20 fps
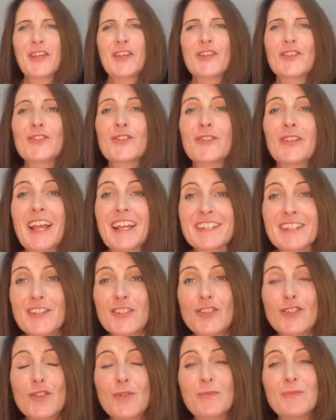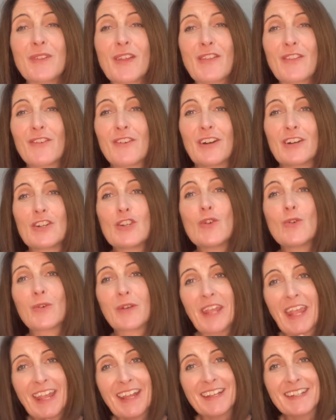So let's assume that there are no
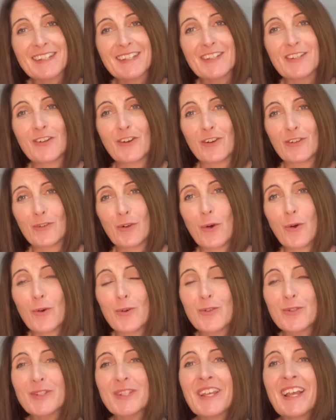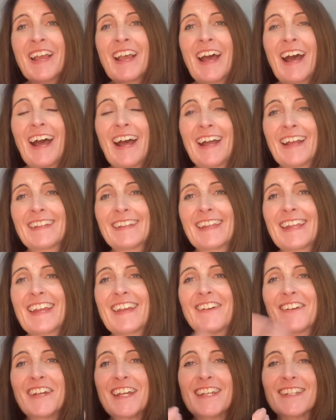kinks in our hose and the
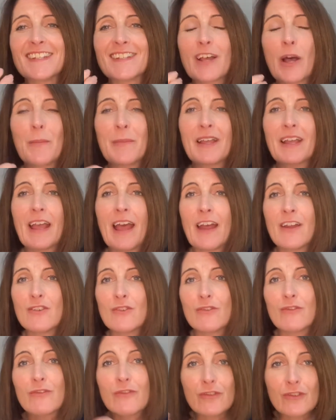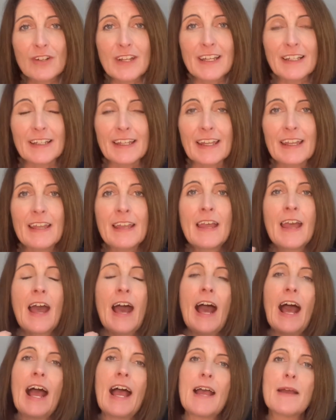air is coming out freely.
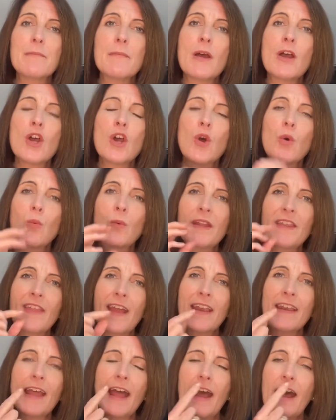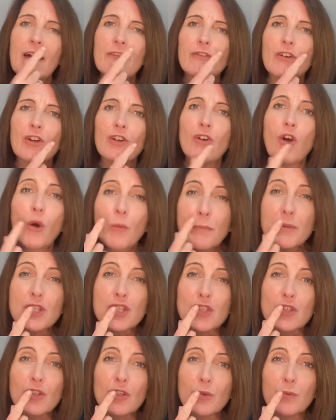We then have our
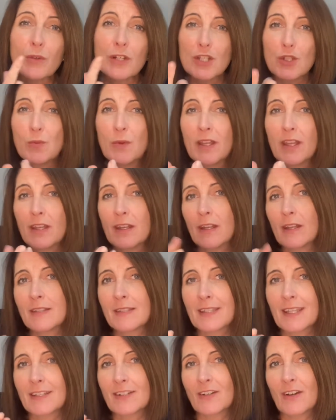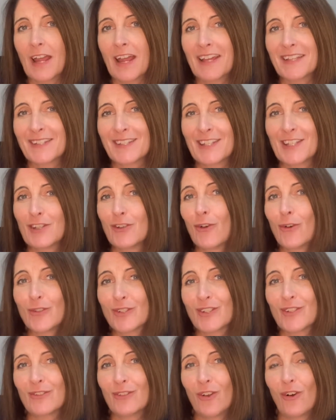embouchure, which we could consider as the
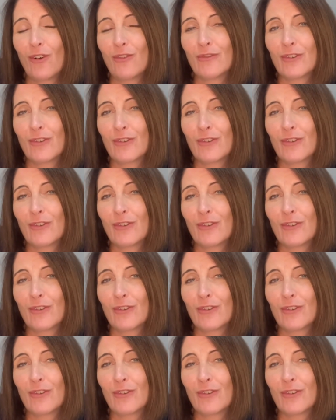nozzle of